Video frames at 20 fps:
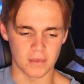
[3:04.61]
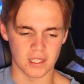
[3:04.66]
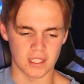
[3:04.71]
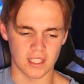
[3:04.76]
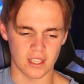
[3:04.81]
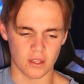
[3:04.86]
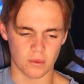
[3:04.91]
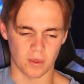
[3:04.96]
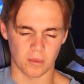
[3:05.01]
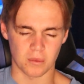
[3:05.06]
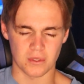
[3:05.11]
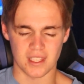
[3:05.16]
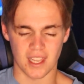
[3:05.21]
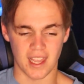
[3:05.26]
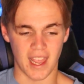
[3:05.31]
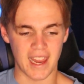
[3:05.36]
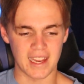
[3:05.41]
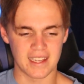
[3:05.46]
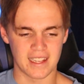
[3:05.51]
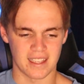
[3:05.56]
and the other one was
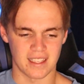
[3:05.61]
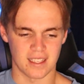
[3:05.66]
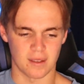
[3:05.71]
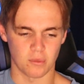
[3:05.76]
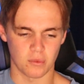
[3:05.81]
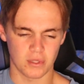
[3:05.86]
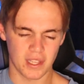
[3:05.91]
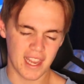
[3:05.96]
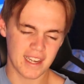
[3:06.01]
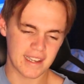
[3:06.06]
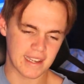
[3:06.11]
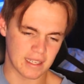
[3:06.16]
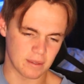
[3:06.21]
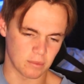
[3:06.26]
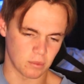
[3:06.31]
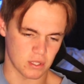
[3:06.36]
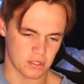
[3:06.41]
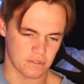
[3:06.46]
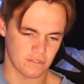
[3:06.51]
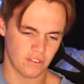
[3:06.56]
at 8 a.m. With 8
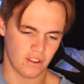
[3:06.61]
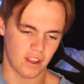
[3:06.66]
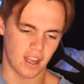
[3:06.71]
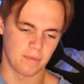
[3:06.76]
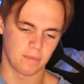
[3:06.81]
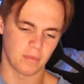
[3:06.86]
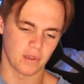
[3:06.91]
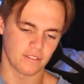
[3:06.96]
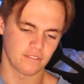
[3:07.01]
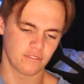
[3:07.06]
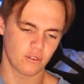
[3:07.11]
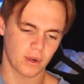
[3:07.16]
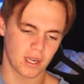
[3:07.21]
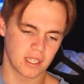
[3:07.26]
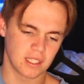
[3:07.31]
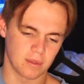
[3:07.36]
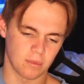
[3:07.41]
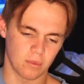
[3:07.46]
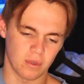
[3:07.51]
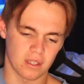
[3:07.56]
a.m. one's fine, but the 4
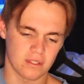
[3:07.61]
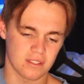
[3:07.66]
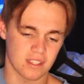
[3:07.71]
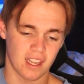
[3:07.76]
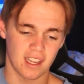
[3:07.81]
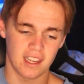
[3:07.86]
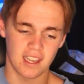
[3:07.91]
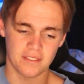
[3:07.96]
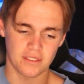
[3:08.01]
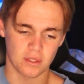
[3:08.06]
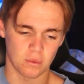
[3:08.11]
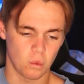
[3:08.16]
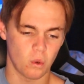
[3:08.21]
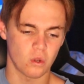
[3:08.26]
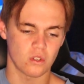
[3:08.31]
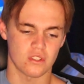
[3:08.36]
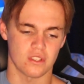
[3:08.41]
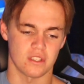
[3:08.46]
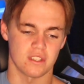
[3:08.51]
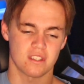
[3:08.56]
a.m. one, I was like, I have to
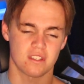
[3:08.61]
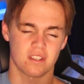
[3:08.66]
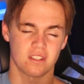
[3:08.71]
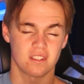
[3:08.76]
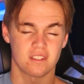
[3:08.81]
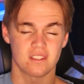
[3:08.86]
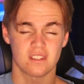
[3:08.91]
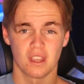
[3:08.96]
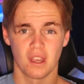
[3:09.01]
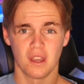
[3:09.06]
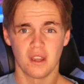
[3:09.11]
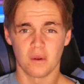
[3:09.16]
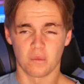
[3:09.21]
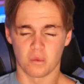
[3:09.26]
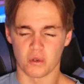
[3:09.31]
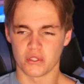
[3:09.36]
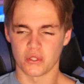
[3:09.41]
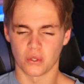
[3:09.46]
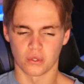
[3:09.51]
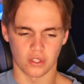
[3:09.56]
watch this because it's
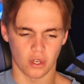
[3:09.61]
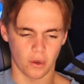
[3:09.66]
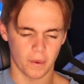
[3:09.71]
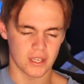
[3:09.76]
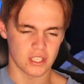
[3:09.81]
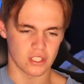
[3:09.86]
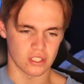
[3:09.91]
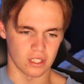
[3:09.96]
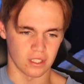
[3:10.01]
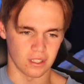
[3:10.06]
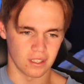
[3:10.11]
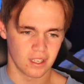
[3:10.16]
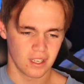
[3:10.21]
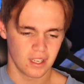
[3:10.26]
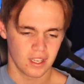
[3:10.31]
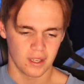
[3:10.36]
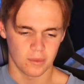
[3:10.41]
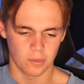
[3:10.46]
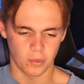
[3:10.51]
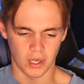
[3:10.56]
Brazil Croatia.
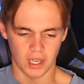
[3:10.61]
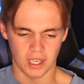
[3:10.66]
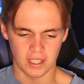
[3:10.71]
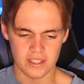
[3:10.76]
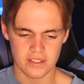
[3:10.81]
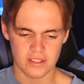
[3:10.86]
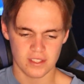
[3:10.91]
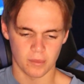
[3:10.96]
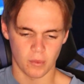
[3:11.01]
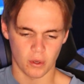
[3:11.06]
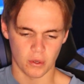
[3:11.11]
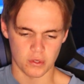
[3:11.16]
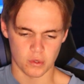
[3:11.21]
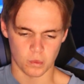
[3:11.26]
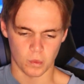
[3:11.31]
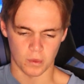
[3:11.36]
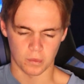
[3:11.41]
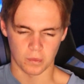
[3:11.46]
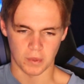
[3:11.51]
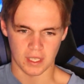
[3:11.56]
But at least tomorrow's
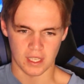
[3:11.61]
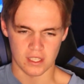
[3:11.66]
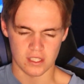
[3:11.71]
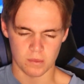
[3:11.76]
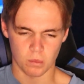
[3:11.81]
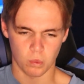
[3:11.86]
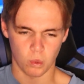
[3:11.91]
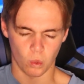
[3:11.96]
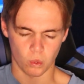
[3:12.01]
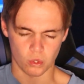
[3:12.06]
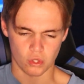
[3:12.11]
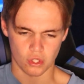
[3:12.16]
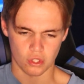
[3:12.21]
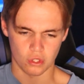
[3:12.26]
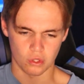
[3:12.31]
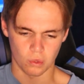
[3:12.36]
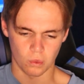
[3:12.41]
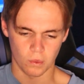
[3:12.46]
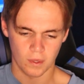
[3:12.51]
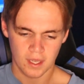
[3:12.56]
one against
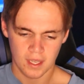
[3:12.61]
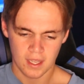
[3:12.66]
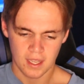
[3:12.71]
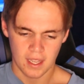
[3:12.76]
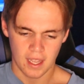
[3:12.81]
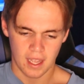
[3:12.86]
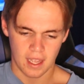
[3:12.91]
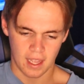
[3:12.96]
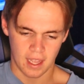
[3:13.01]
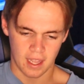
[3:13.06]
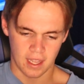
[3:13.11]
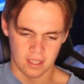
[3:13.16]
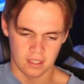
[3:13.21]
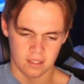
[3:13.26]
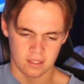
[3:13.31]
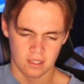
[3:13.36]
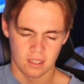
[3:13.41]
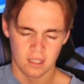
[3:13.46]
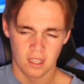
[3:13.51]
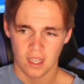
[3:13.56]
Portugal
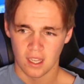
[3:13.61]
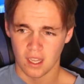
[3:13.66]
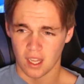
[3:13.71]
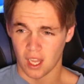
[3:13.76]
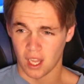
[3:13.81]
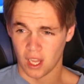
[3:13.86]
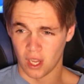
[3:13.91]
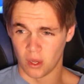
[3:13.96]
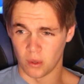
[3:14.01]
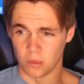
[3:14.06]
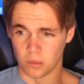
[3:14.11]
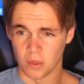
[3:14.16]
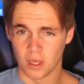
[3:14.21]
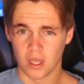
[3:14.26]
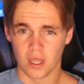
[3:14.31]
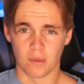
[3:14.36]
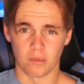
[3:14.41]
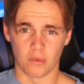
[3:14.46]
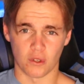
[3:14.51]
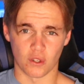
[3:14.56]
and um,
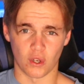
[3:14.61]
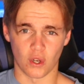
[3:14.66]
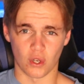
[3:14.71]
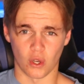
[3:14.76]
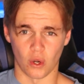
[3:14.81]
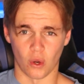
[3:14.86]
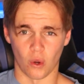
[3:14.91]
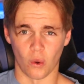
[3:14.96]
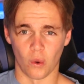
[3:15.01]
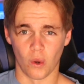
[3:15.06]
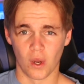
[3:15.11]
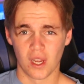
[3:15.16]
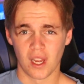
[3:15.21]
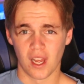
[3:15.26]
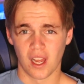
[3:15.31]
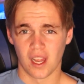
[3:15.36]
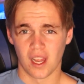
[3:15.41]
Morocco.